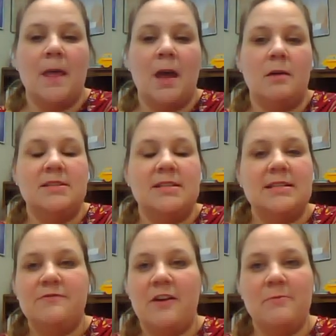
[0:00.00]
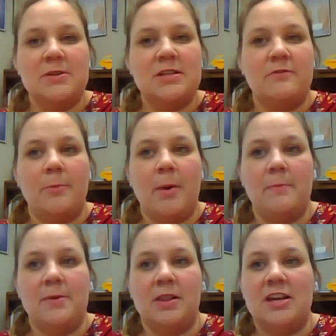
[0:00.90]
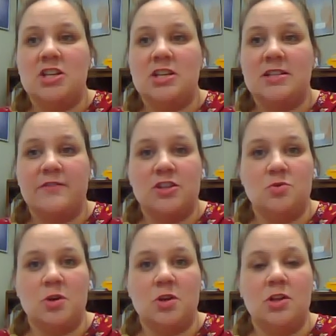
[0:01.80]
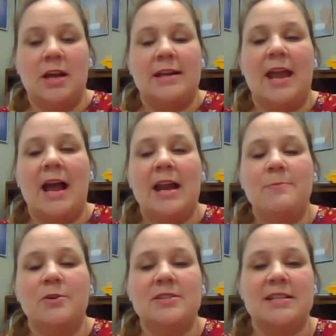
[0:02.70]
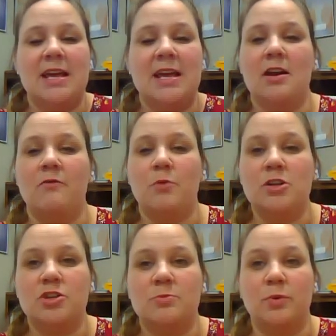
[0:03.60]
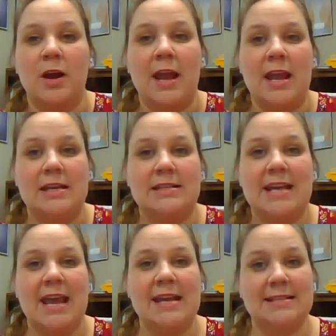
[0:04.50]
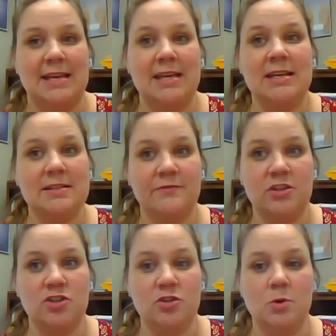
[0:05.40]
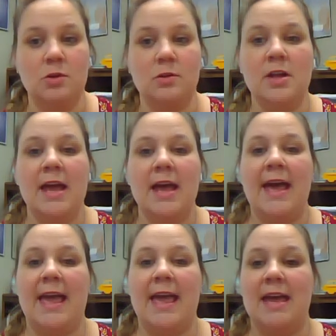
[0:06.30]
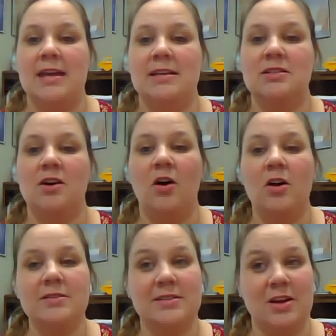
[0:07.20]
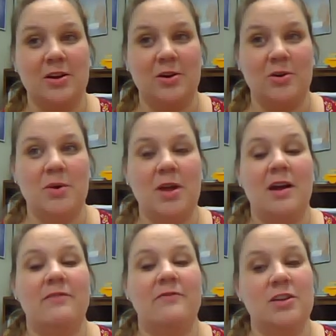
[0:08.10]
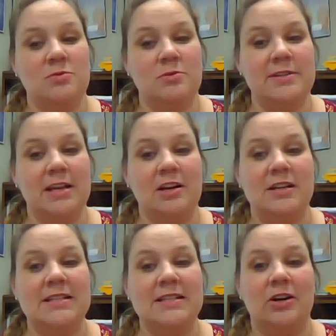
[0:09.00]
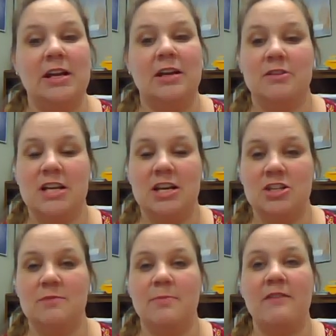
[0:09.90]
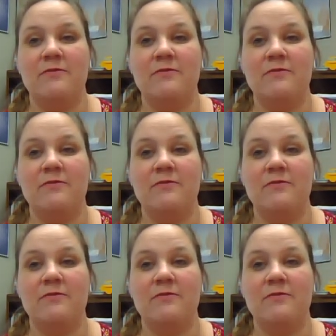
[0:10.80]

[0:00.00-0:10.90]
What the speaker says: 65% of our population is visual, 90% of what your brain takes in is visual, and also visuals increase learning and retention by